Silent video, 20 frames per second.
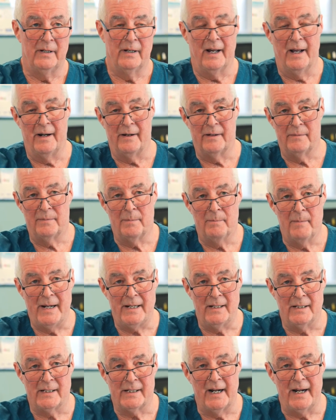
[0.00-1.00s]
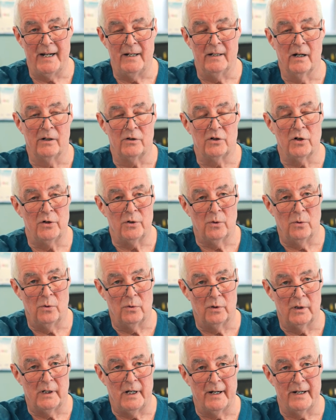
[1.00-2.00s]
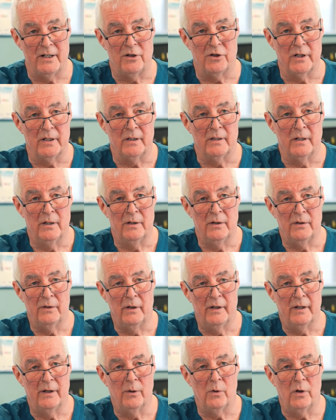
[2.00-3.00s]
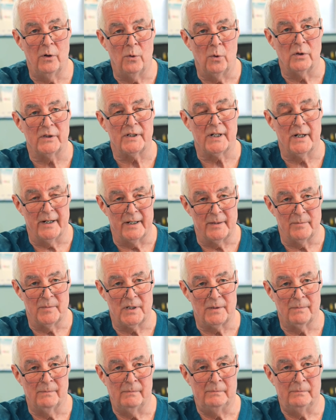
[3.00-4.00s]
and maintain a good oral hygiene at all times.